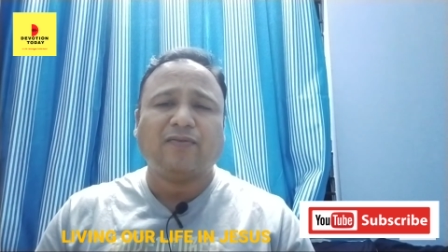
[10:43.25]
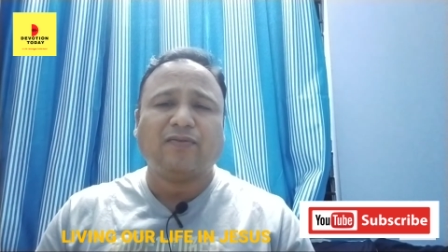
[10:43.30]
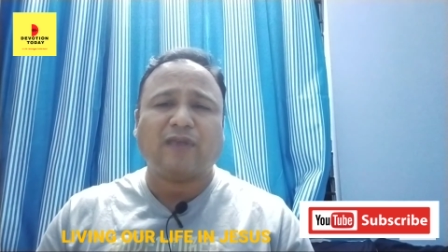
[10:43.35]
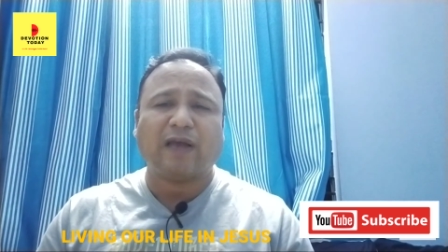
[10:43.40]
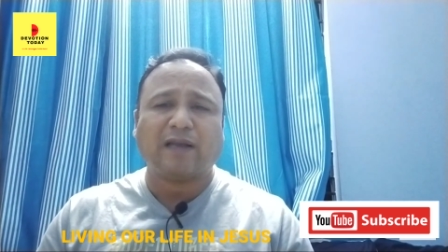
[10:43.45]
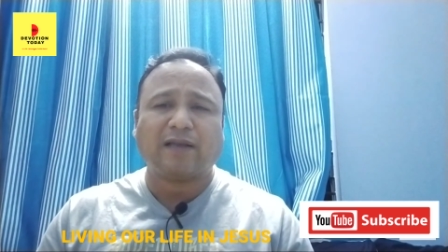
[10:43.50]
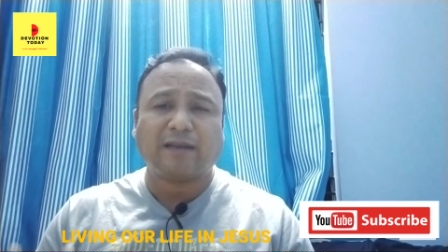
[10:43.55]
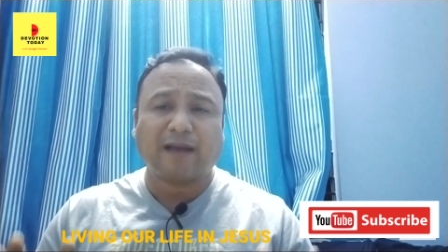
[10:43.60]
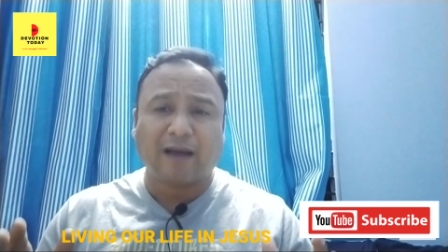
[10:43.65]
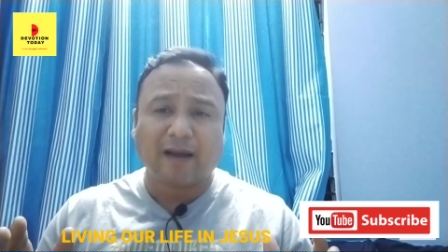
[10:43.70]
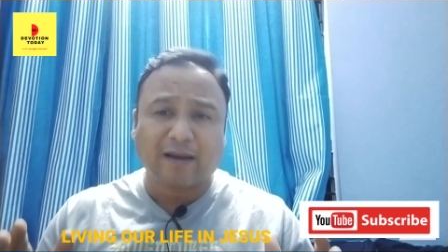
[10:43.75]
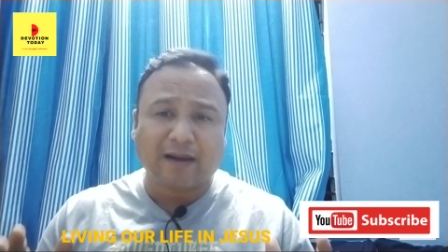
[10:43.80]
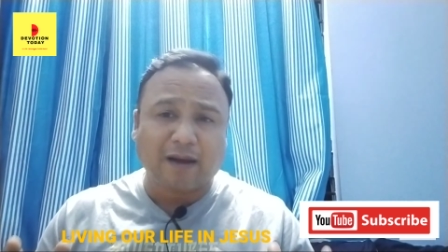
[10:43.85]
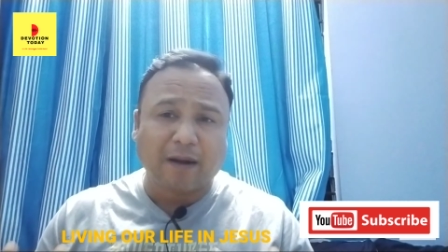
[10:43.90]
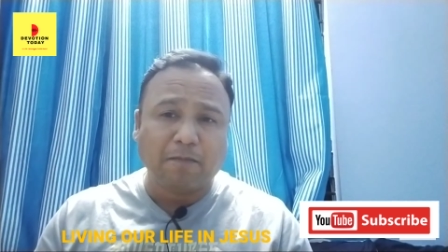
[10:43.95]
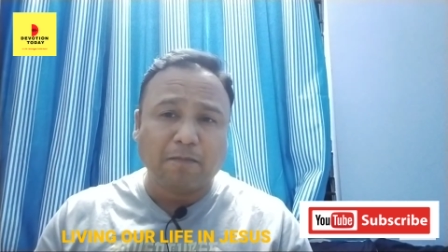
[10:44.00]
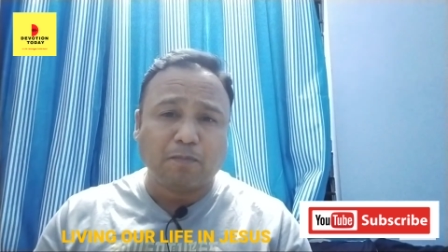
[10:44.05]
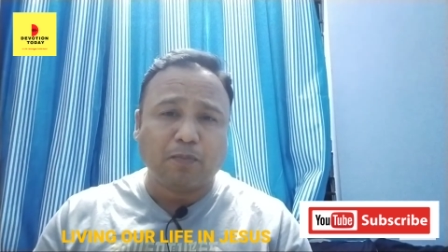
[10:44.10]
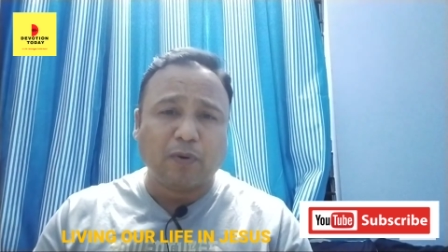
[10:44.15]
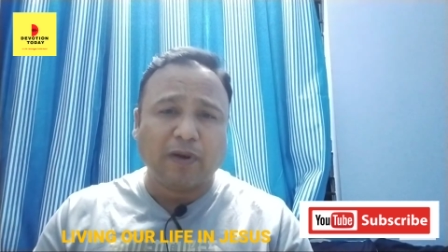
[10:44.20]
that
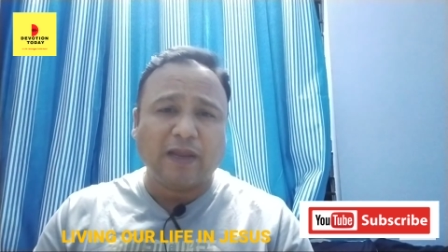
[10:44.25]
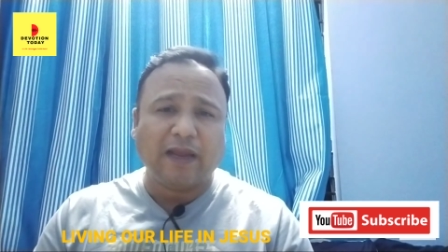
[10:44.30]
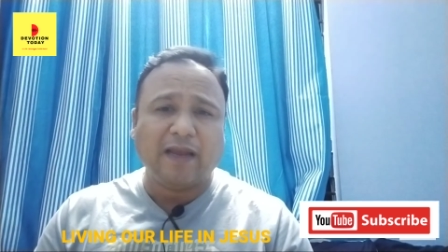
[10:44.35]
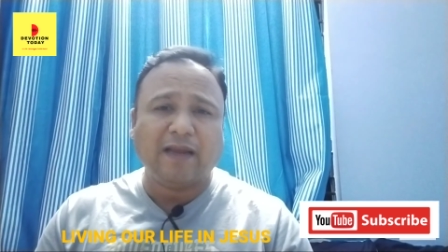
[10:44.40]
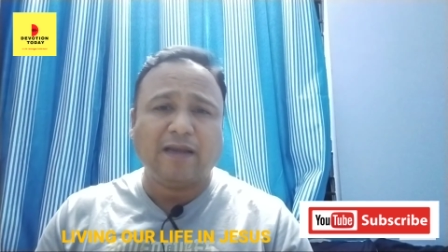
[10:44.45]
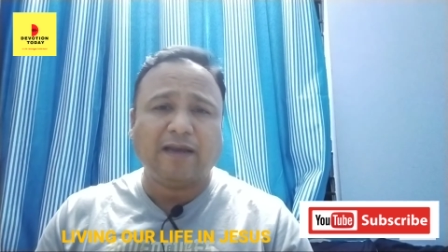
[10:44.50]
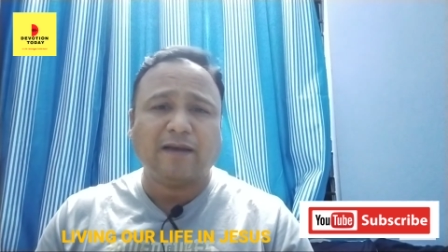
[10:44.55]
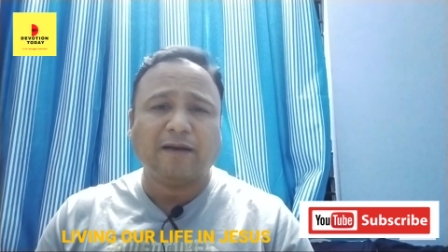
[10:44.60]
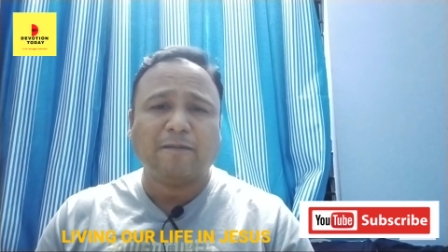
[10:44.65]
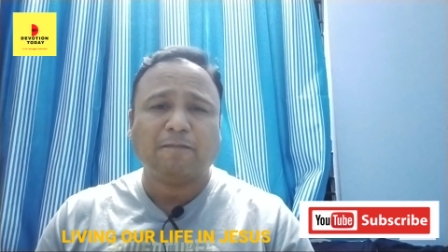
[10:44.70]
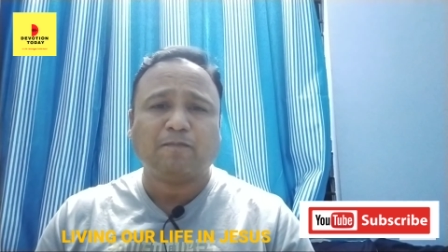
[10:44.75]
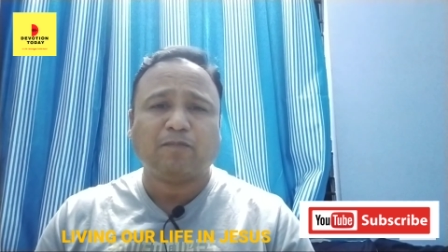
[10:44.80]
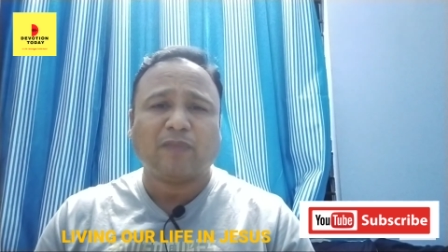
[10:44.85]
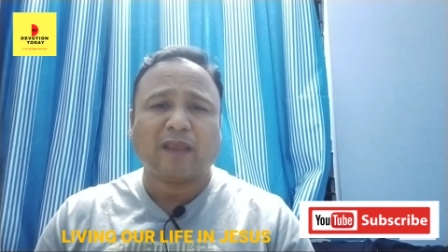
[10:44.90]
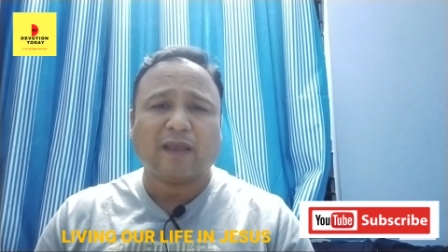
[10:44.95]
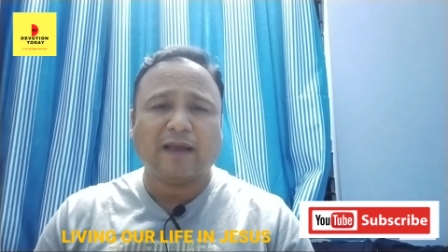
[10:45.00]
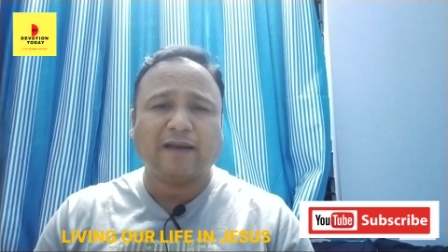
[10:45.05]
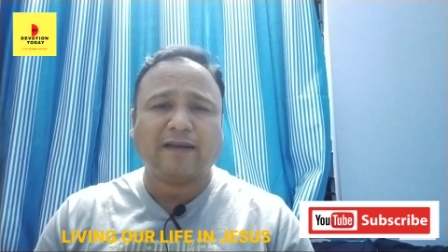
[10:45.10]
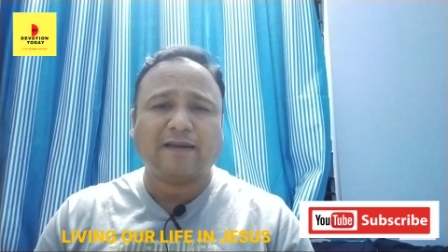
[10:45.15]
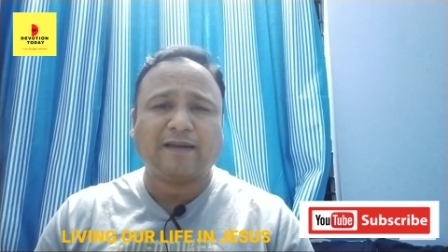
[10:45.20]
accompanied
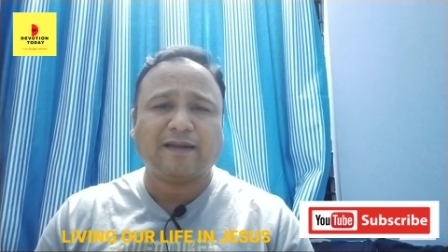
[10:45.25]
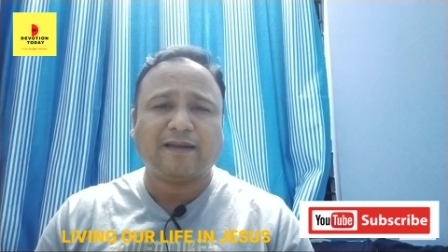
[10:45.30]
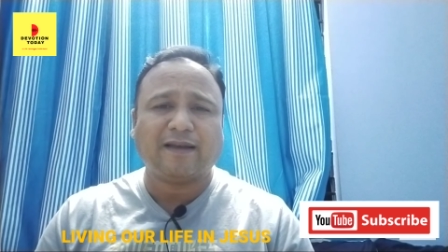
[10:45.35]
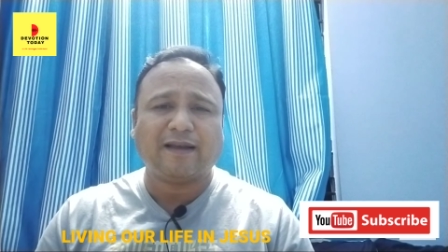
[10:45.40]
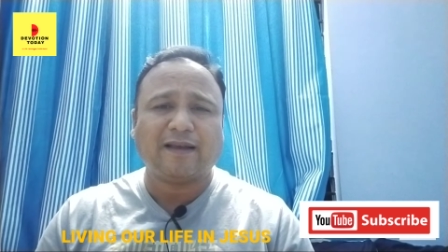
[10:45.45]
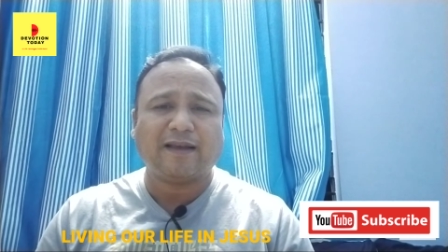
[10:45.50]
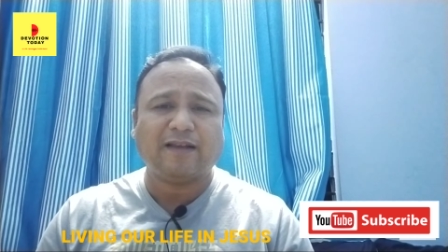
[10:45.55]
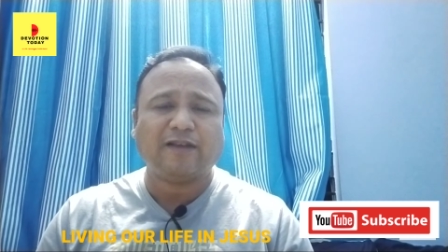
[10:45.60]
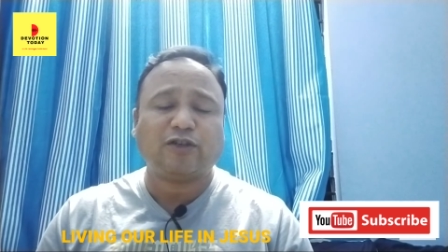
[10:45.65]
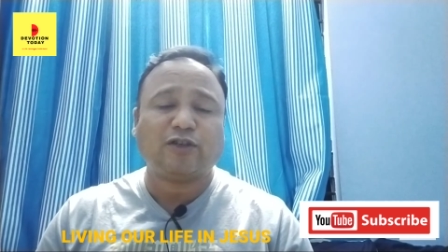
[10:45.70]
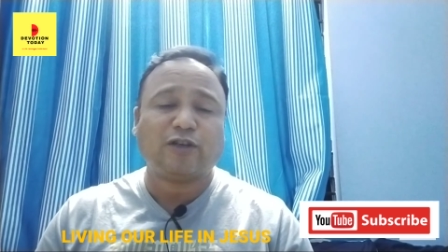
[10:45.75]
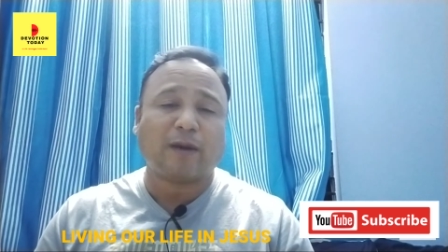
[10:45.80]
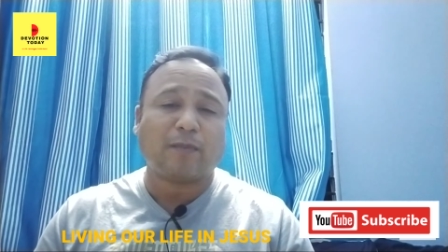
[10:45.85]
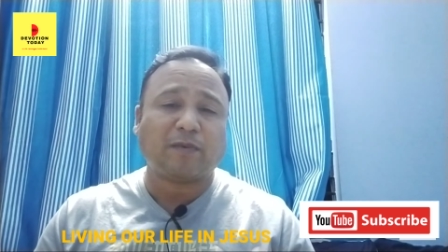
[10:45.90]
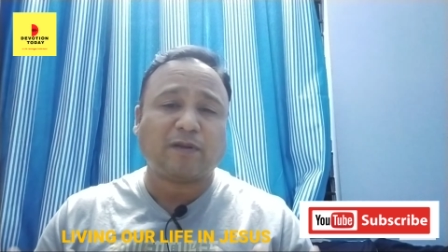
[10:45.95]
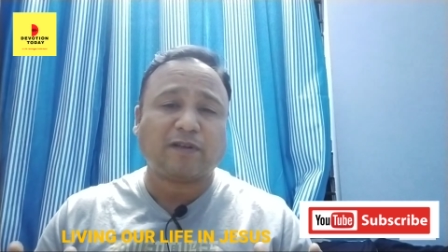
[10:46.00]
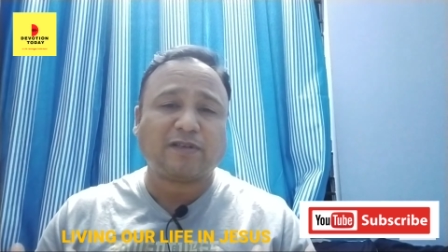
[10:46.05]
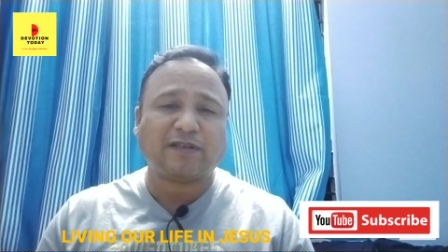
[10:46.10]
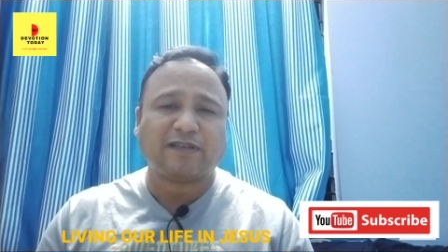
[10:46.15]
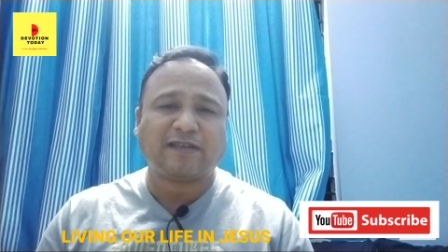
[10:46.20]
it in
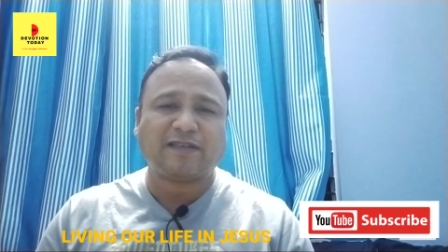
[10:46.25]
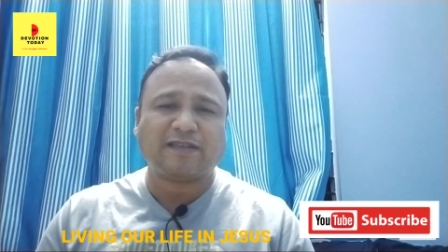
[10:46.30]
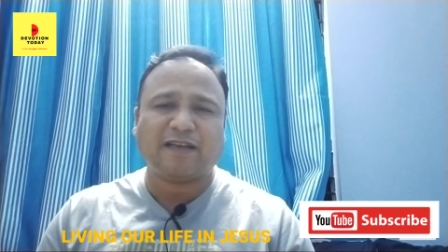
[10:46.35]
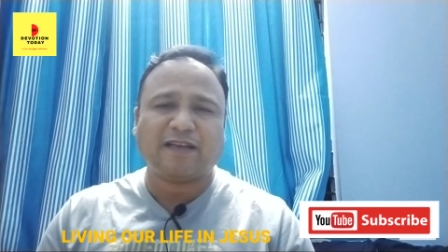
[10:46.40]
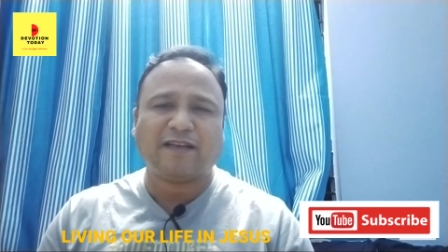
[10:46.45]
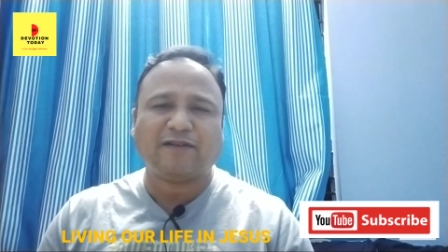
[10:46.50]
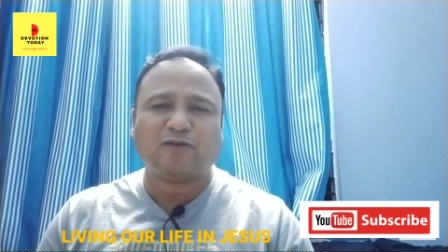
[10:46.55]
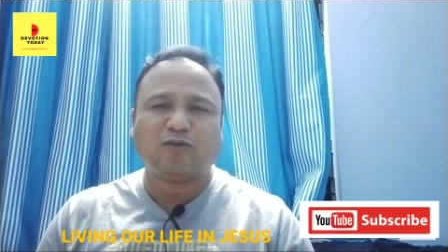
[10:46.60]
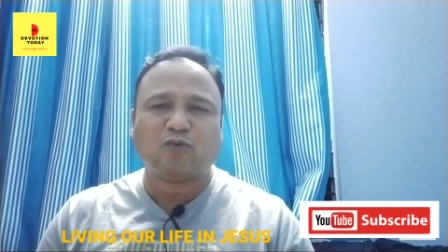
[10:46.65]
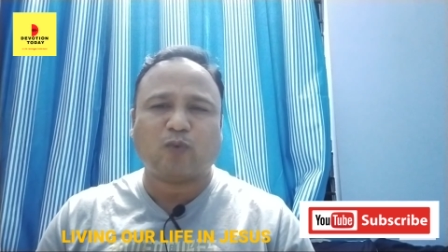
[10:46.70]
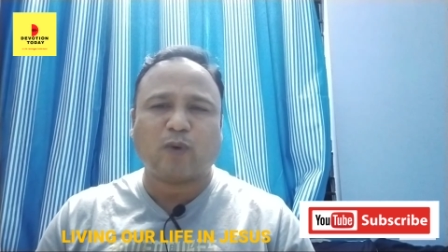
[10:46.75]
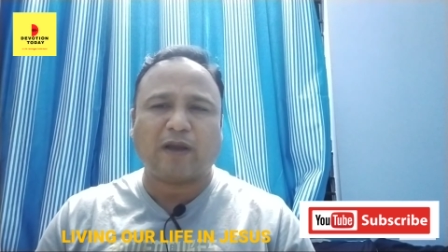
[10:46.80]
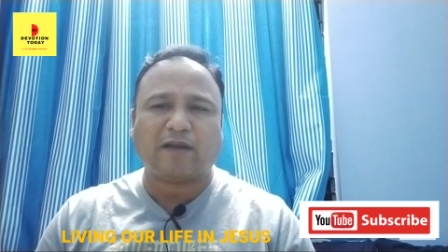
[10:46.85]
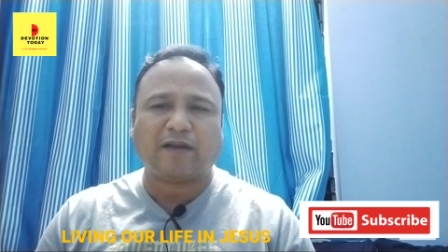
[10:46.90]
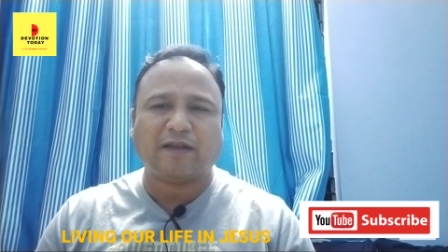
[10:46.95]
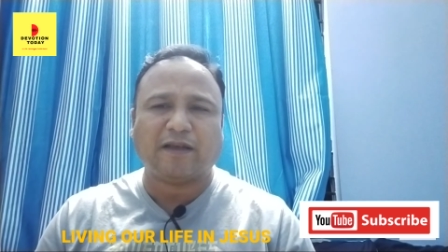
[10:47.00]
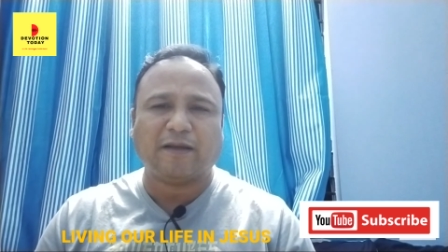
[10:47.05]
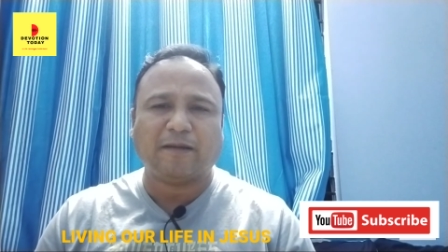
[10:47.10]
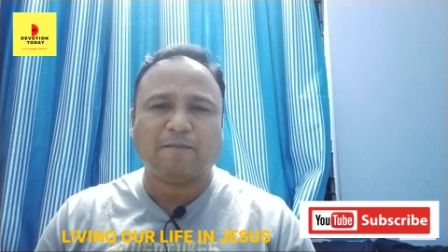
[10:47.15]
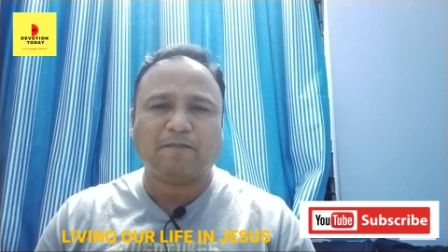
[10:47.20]
chapter 16
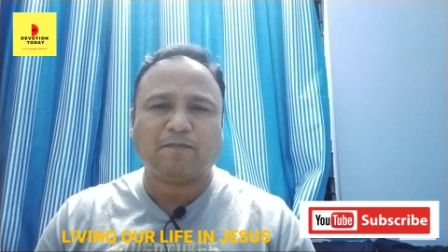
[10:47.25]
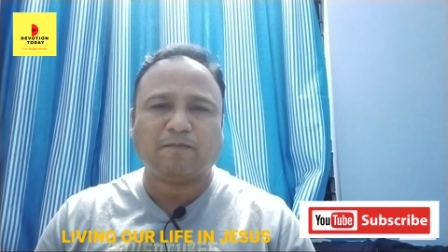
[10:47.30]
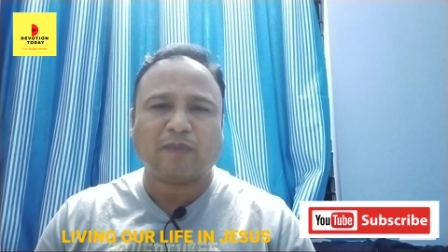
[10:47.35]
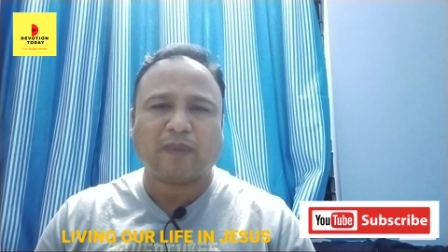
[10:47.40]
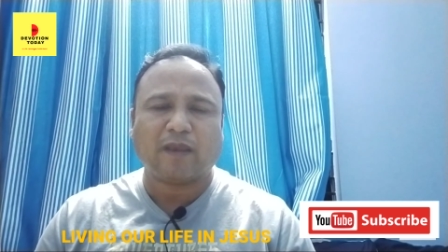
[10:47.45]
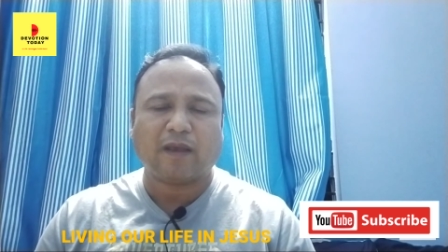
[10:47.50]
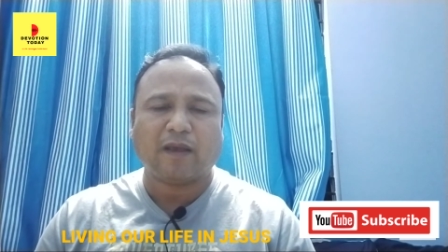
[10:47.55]
20.